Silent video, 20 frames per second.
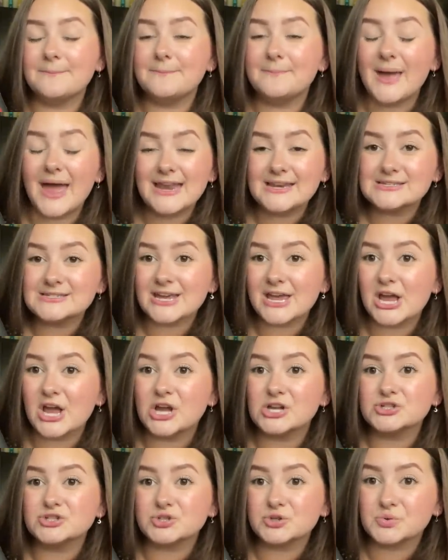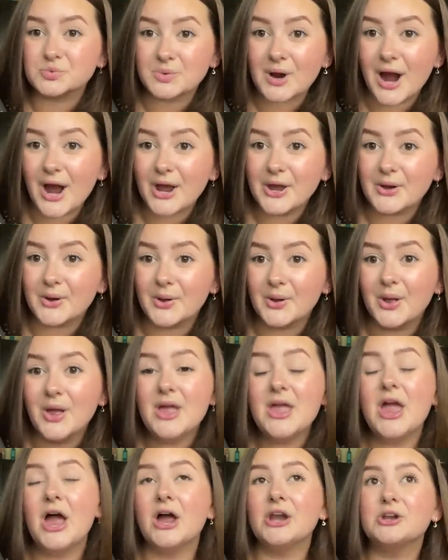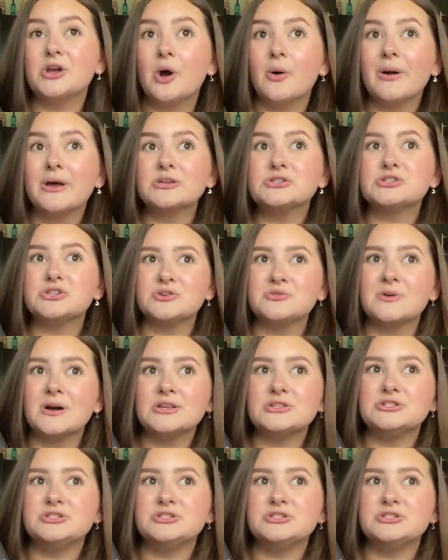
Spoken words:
pending trial and going to